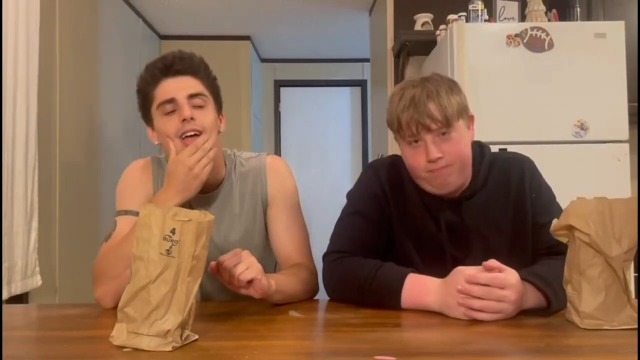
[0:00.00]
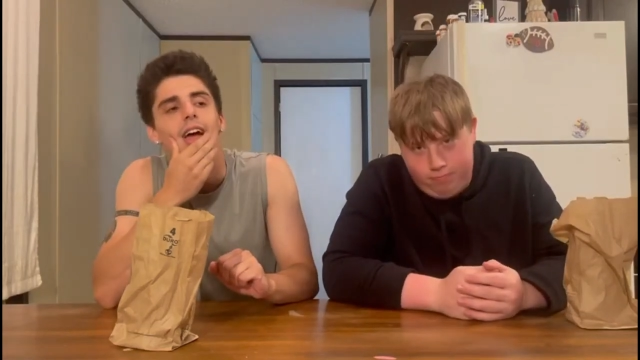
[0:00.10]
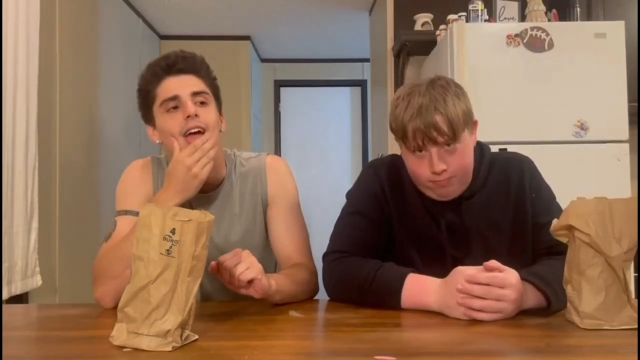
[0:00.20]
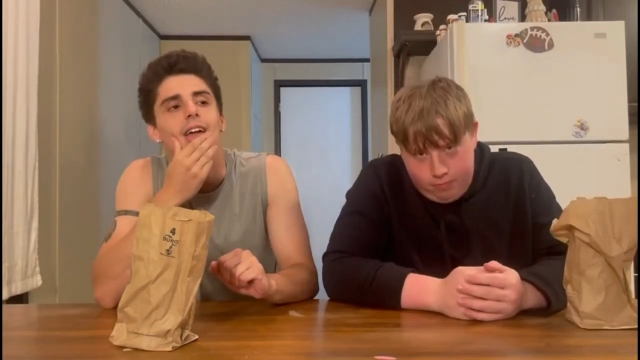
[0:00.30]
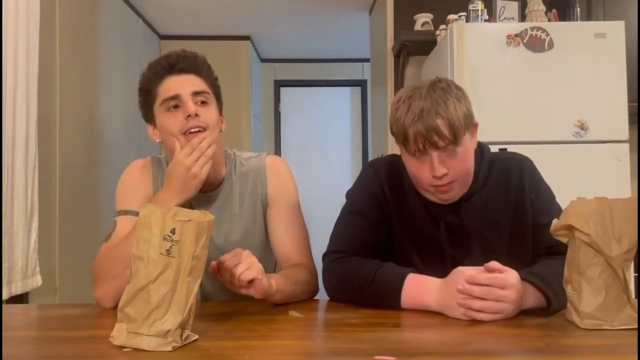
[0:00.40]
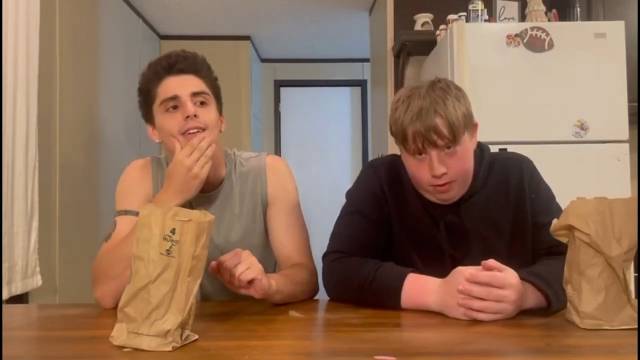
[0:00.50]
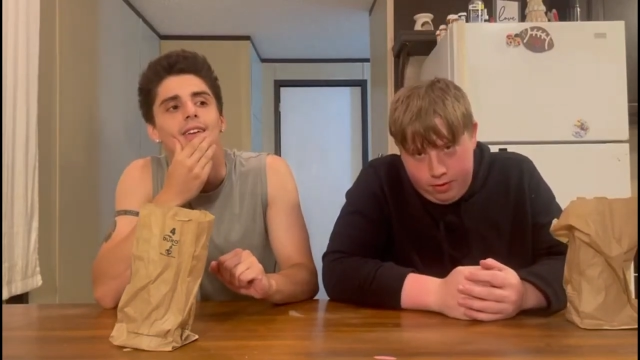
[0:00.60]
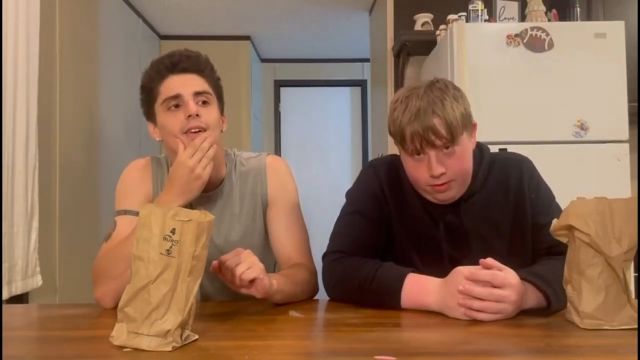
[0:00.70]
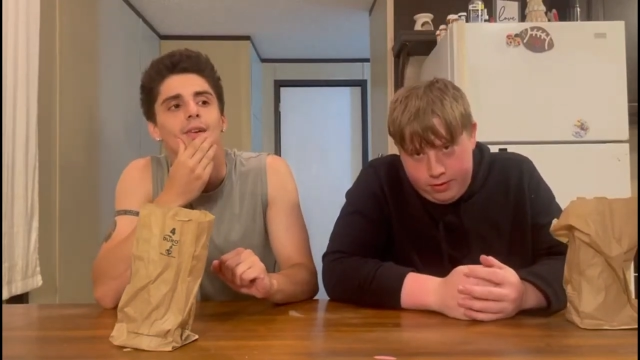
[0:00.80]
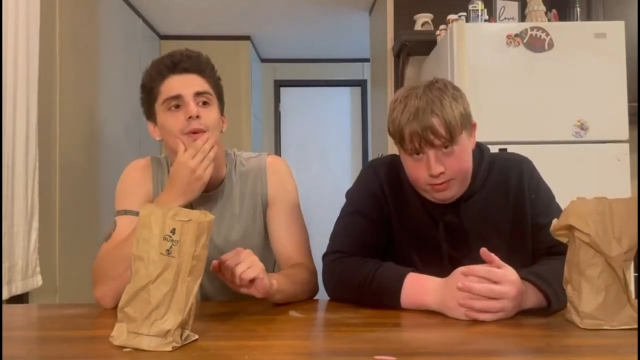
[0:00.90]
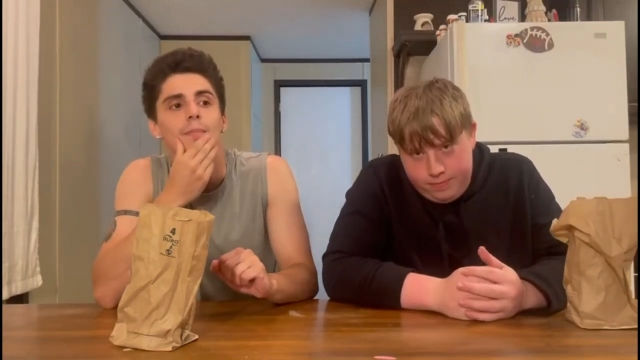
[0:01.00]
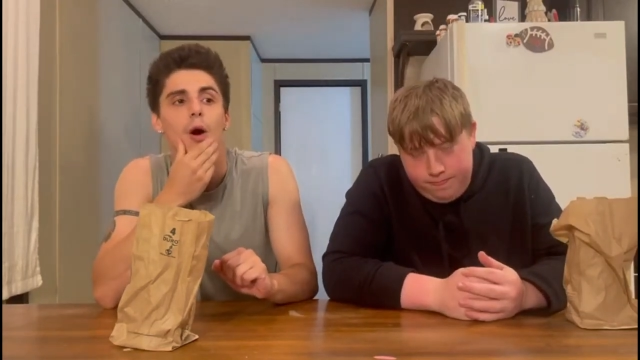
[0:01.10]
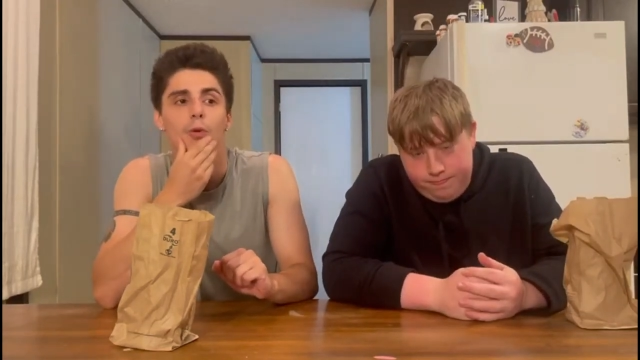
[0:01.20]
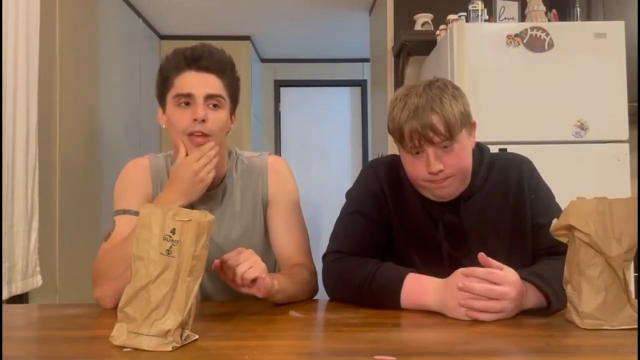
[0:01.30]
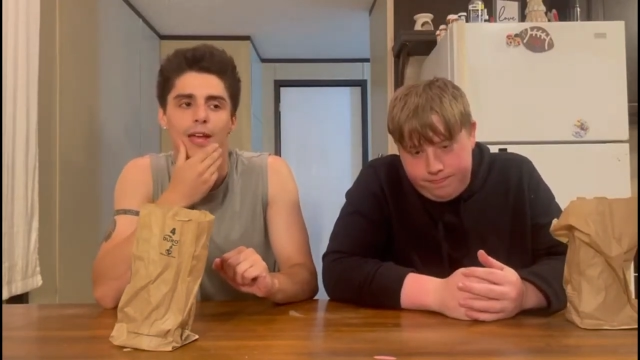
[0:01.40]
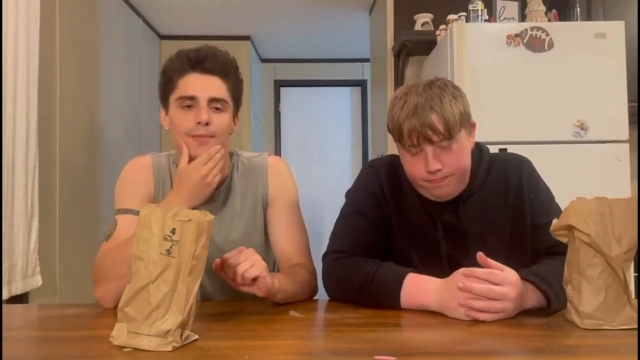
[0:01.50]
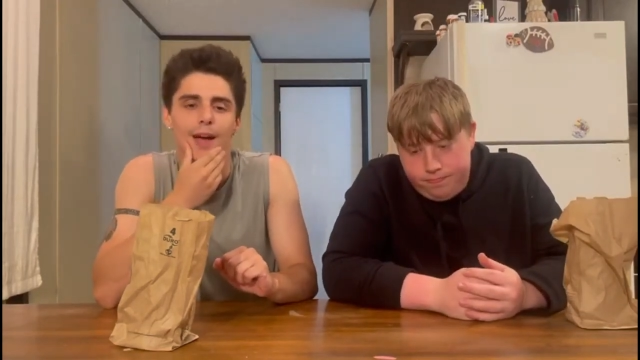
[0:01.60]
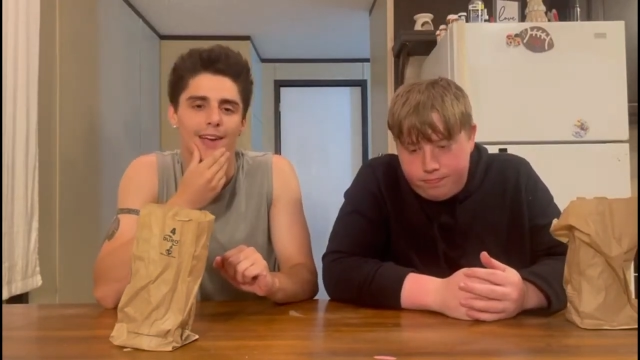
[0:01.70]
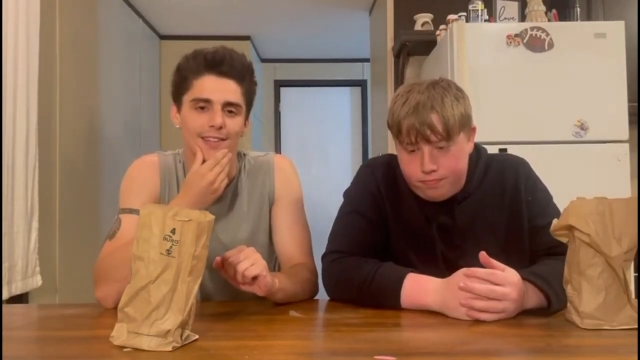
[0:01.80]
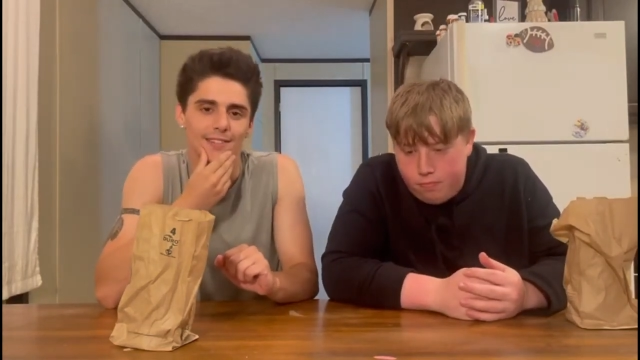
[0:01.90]
Speaker 1: And we both came back
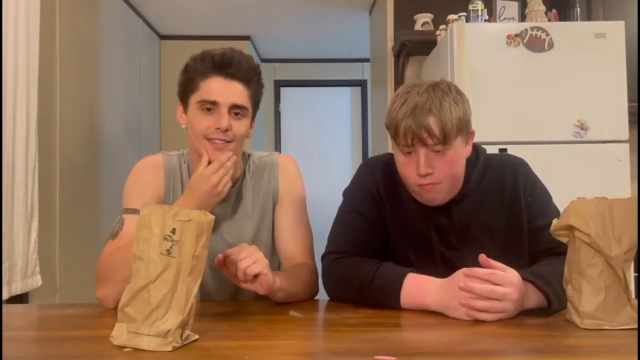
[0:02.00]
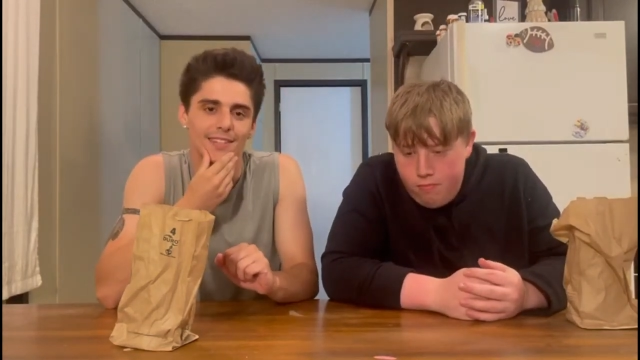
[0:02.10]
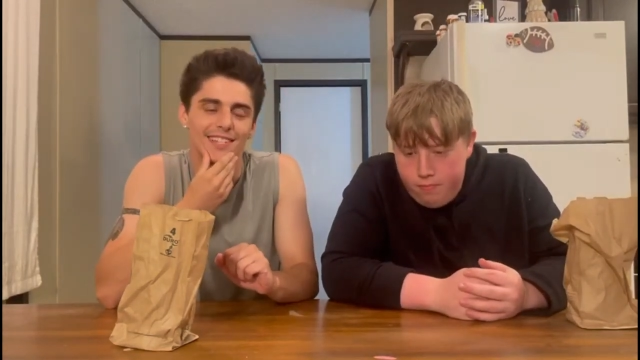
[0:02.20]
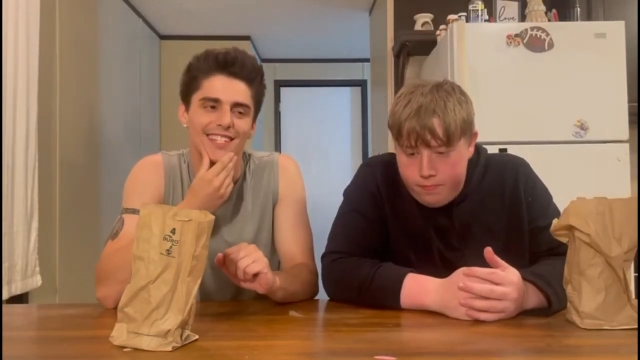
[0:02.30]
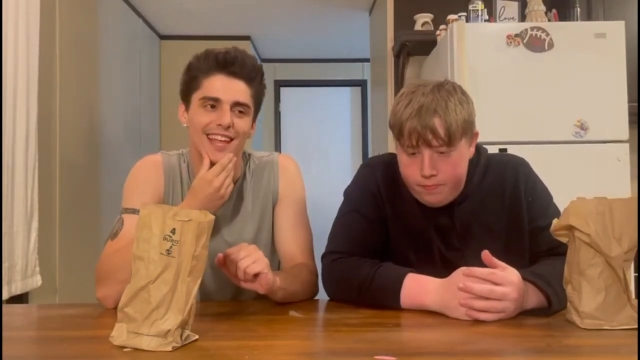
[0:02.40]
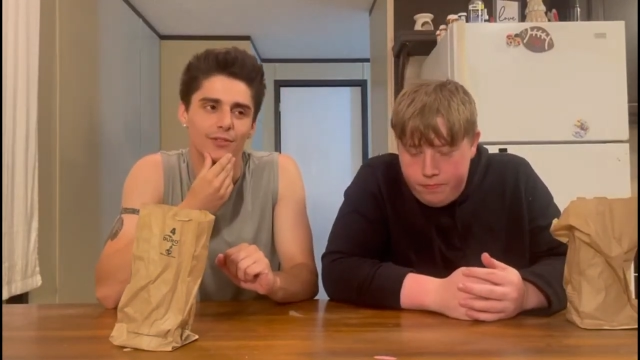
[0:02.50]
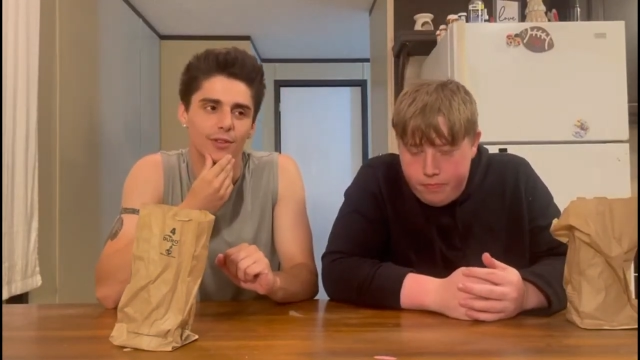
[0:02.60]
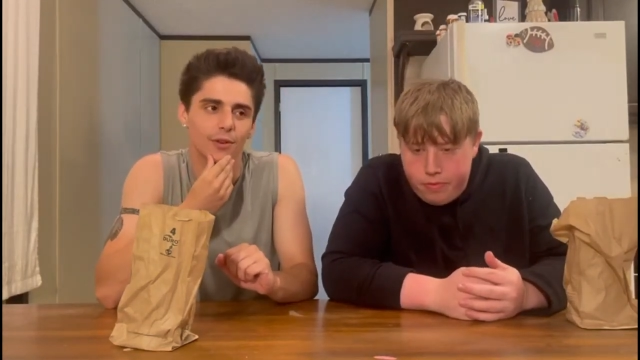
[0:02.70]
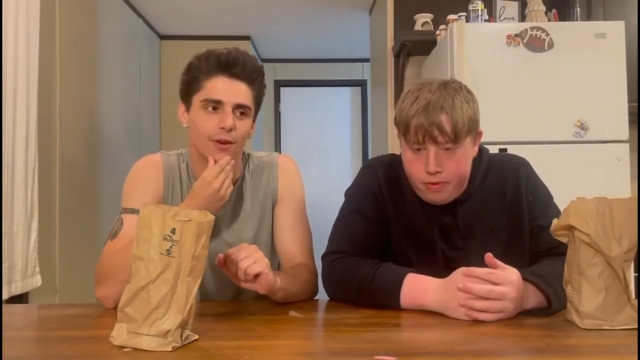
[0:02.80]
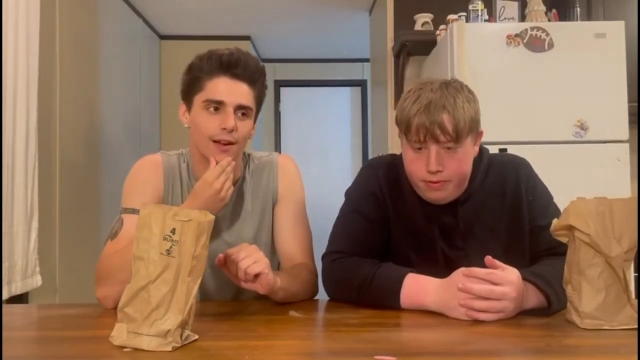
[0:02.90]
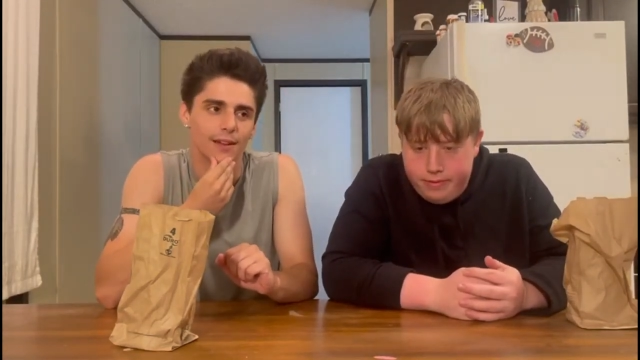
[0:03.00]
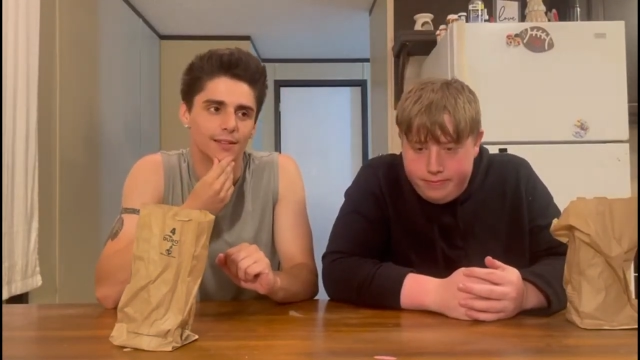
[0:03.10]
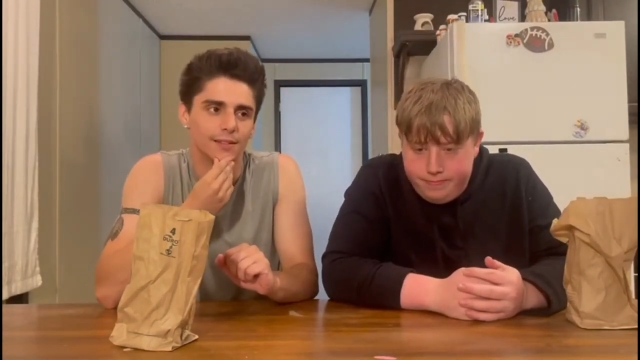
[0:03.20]
in seventh grade.